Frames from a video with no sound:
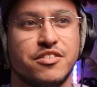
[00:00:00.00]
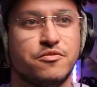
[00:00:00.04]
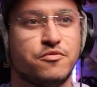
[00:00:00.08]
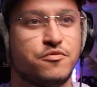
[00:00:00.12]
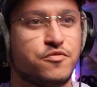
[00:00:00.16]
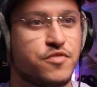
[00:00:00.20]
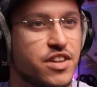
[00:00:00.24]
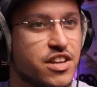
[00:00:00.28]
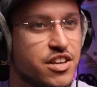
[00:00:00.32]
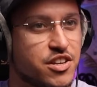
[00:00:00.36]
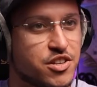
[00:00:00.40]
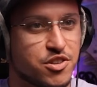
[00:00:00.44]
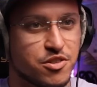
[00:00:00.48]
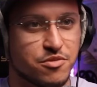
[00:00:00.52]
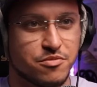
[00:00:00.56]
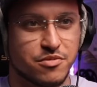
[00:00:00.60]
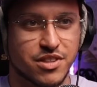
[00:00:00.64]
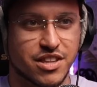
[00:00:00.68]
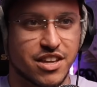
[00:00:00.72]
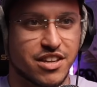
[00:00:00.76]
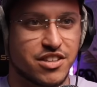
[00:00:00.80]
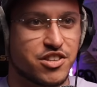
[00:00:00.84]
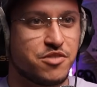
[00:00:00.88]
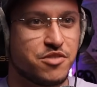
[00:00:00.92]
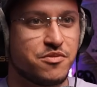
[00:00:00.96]
finish up what
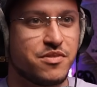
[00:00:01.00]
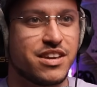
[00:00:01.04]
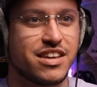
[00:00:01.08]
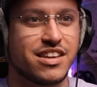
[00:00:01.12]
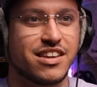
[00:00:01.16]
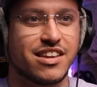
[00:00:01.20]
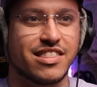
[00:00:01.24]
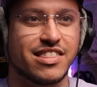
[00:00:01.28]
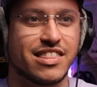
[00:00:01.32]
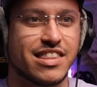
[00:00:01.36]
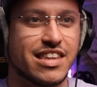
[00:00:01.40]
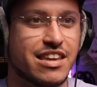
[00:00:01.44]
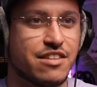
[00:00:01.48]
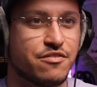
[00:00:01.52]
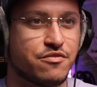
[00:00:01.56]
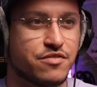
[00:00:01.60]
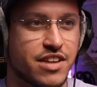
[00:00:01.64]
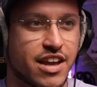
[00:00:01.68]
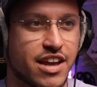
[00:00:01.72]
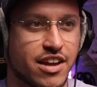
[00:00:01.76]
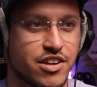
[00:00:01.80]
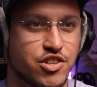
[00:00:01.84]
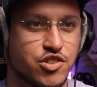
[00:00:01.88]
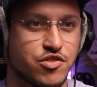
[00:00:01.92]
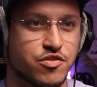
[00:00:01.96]
they're doing and leave
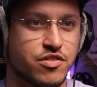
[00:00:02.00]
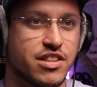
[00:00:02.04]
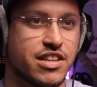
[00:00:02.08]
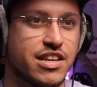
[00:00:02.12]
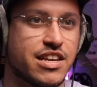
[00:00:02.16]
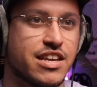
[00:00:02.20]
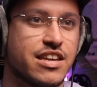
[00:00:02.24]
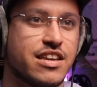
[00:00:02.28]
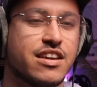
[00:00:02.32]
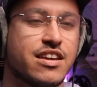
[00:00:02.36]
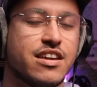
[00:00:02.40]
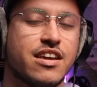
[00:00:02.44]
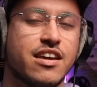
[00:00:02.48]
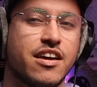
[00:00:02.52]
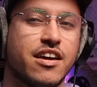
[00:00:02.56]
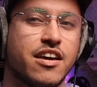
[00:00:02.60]
naturally.